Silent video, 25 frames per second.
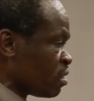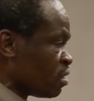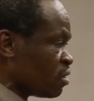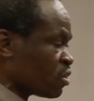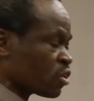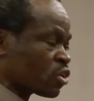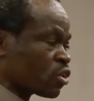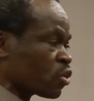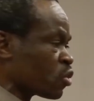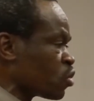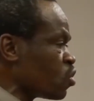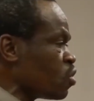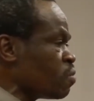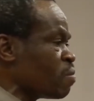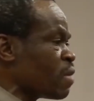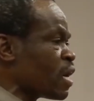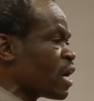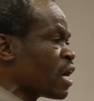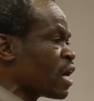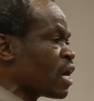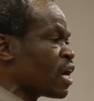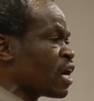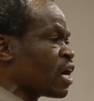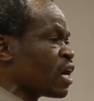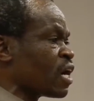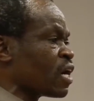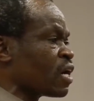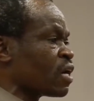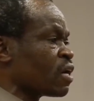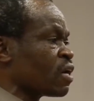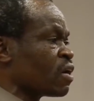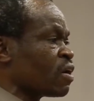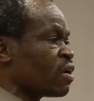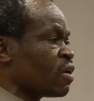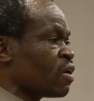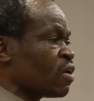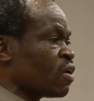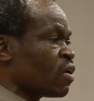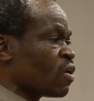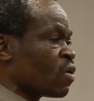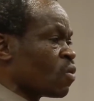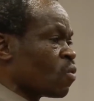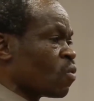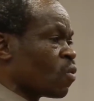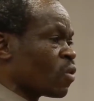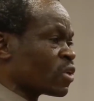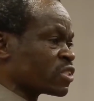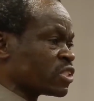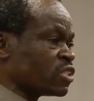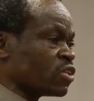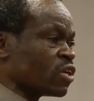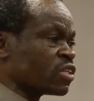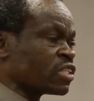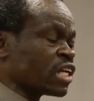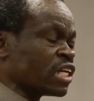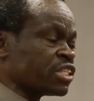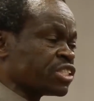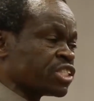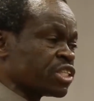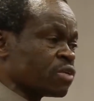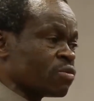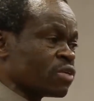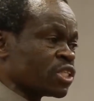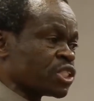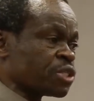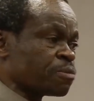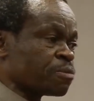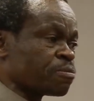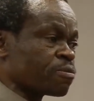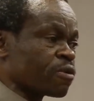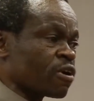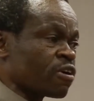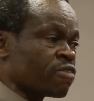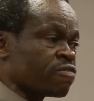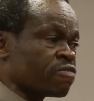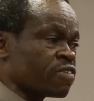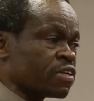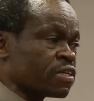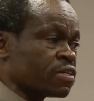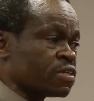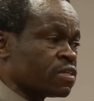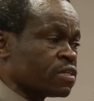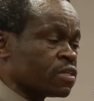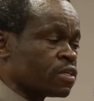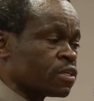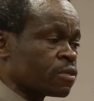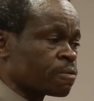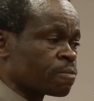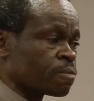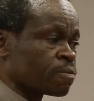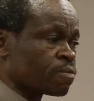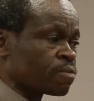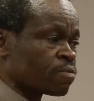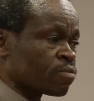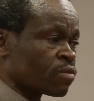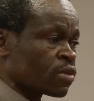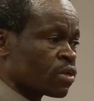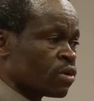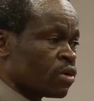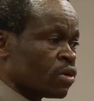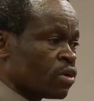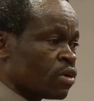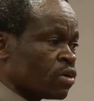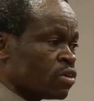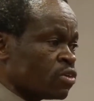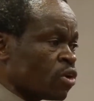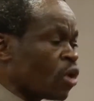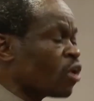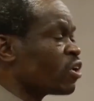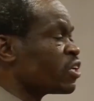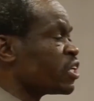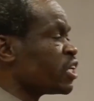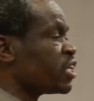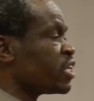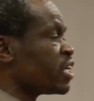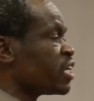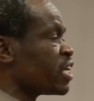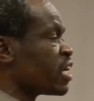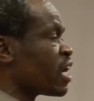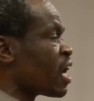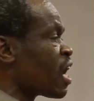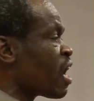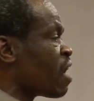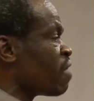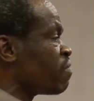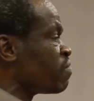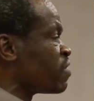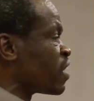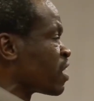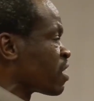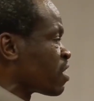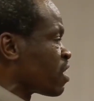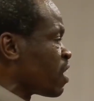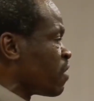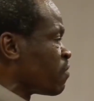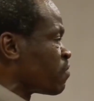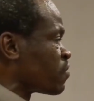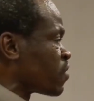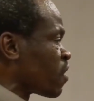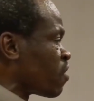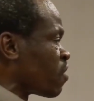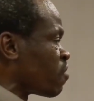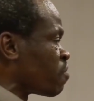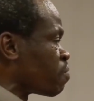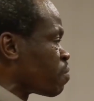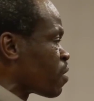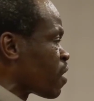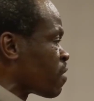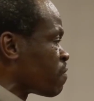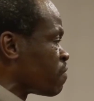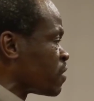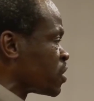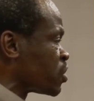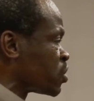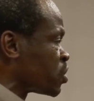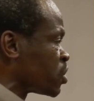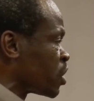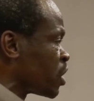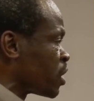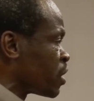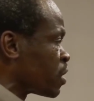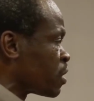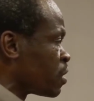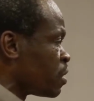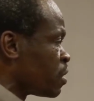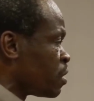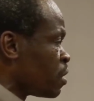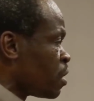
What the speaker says: Nkrumah was not a Jewish prophet, nor did he have the gift of prophecy.